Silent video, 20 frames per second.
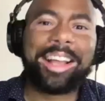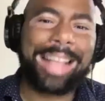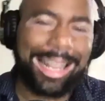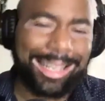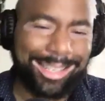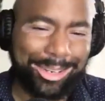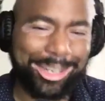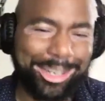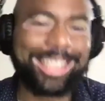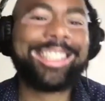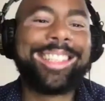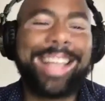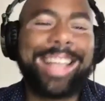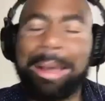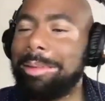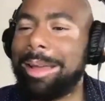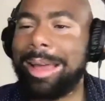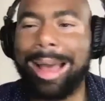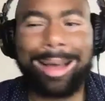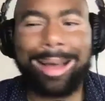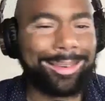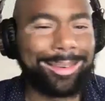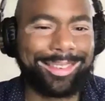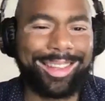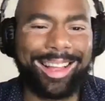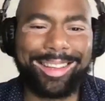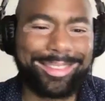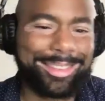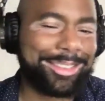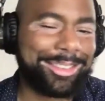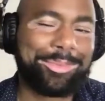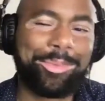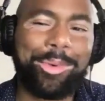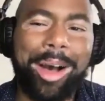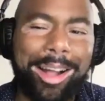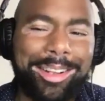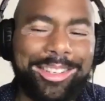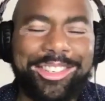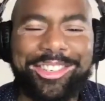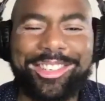didn't say that. I just
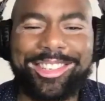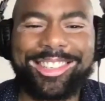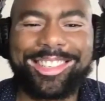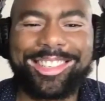watch.